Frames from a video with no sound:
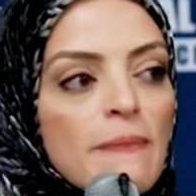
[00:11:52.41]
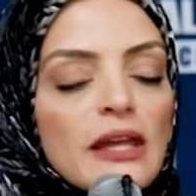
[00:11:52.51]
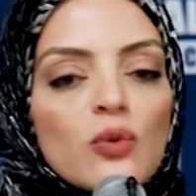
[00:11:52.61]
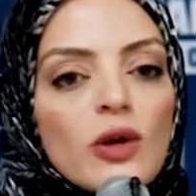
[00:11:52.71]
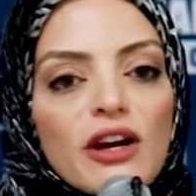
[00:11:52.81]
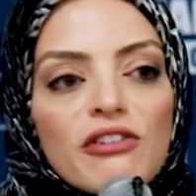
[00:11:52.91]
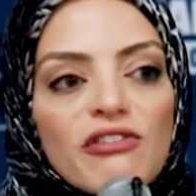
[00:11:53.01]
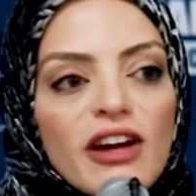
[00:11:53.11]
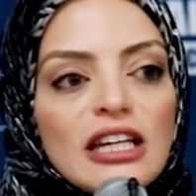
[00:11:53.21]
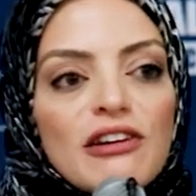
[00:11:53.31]
then we are
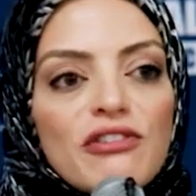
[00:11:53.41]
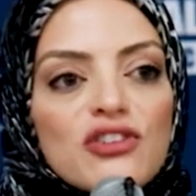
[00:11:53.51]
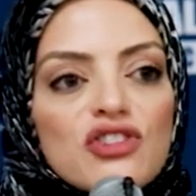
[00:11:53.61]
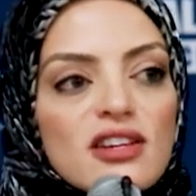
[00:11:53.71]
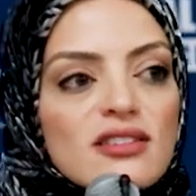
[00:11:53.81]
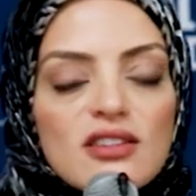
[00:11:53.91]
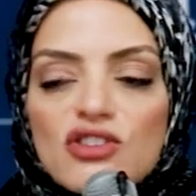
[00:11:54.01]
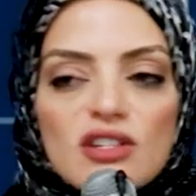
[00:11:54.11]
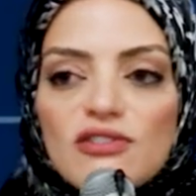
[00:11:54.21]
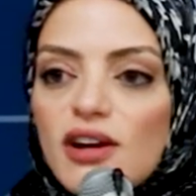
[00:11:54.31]
fighting for justice
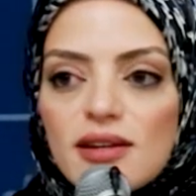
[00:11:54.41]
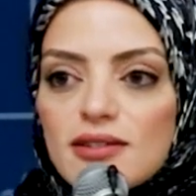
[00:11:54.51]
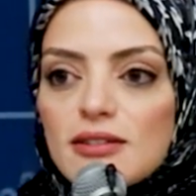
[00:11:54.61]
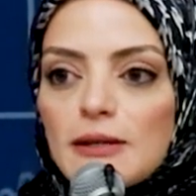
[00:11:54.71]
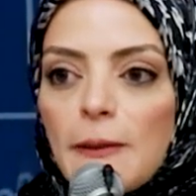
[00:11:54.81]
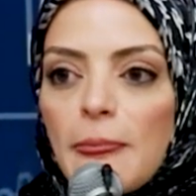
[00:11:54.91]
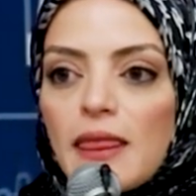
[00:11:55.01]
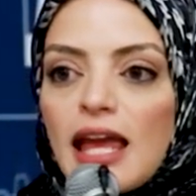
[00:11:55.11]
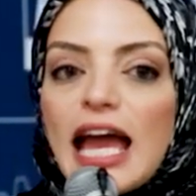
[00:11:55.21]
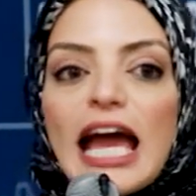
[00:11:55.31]
just for us.
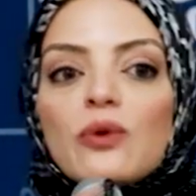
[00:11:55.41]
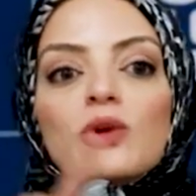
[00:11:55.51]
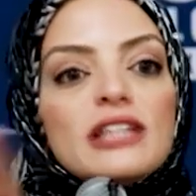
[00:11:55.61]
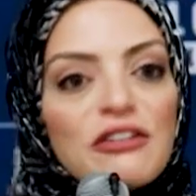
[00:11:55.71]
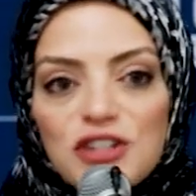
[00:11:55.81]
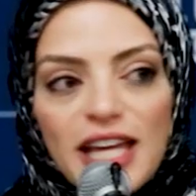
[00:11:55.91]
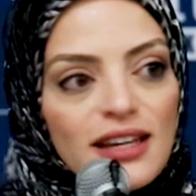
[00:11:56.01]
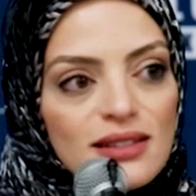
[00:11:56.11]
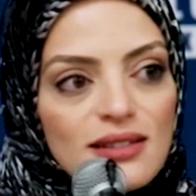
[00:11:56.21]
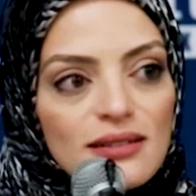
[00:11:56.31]
And we'll never
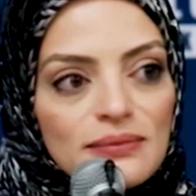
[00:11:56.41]
get it.